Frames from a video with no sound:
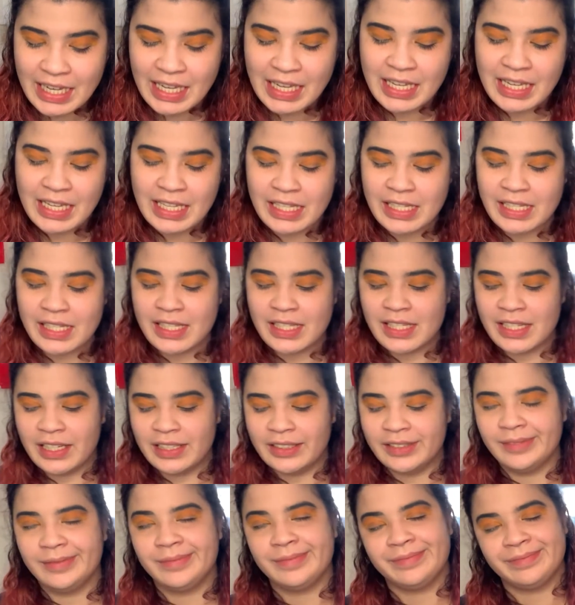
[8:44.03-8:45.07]
is
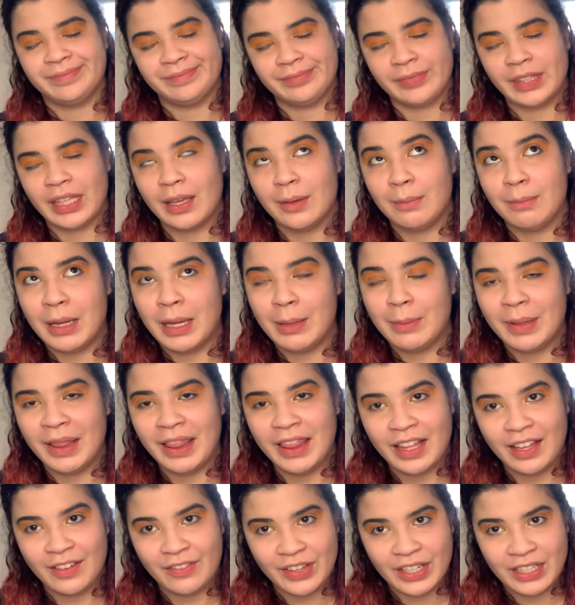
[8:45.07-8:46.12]
my
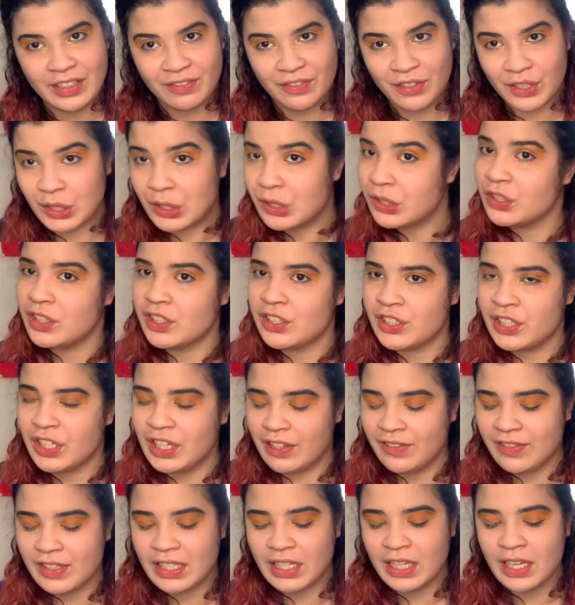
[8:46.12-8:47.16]
beloved Fyodor
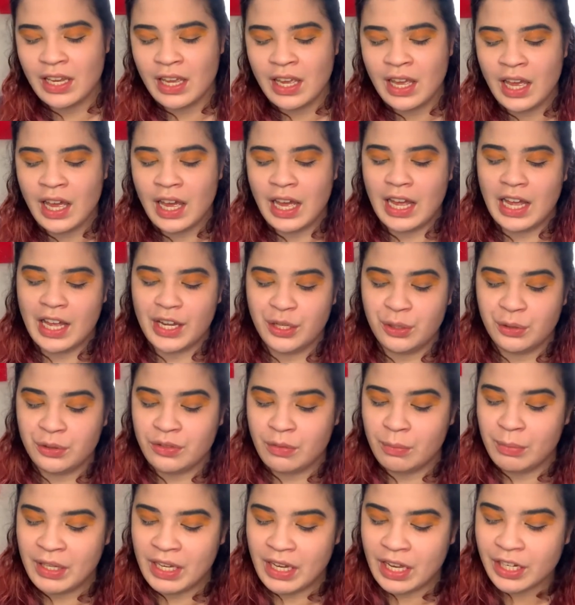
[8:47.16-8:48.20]
Dostoevsky, Notes
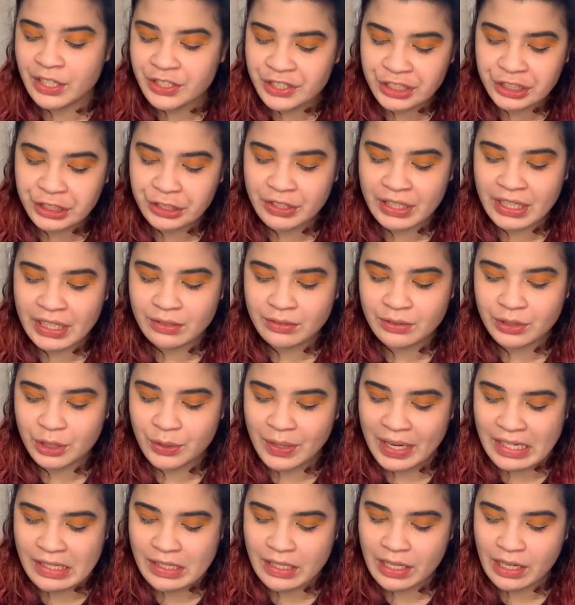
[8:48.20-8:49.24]
from the Underground,
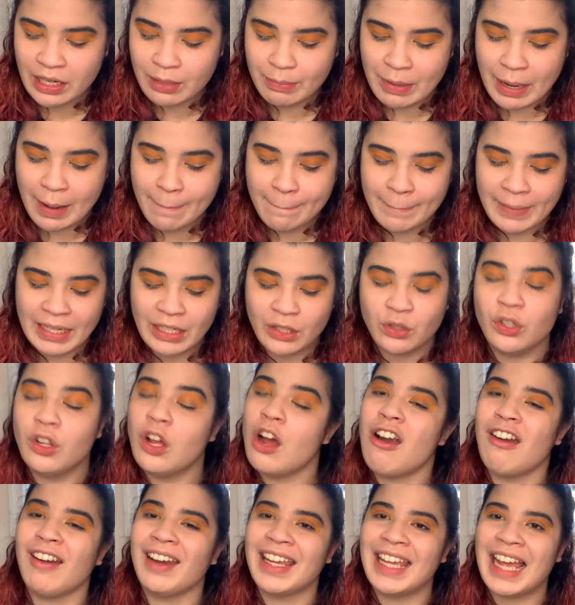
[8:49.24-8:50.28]
translated by Michael
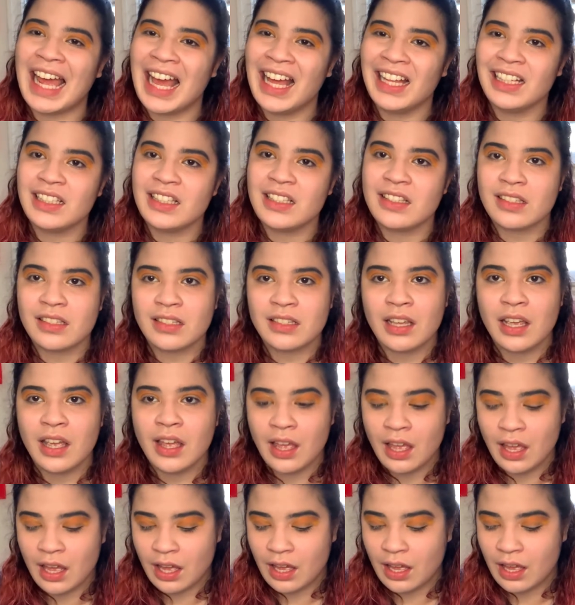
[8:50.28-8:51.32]
R. Katz.
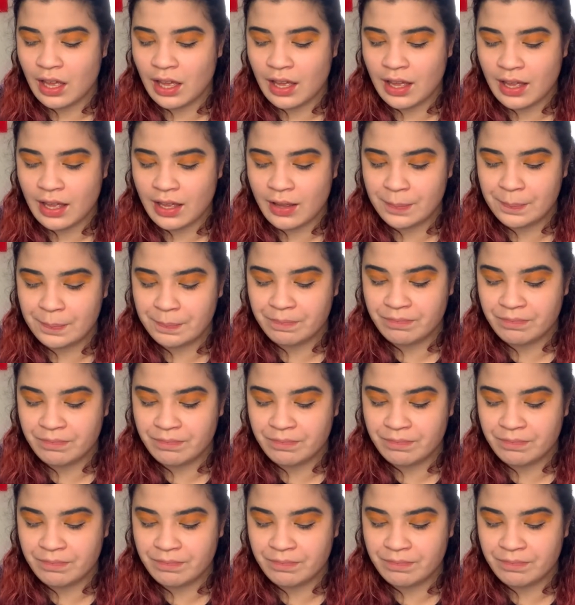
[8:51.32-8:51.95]
I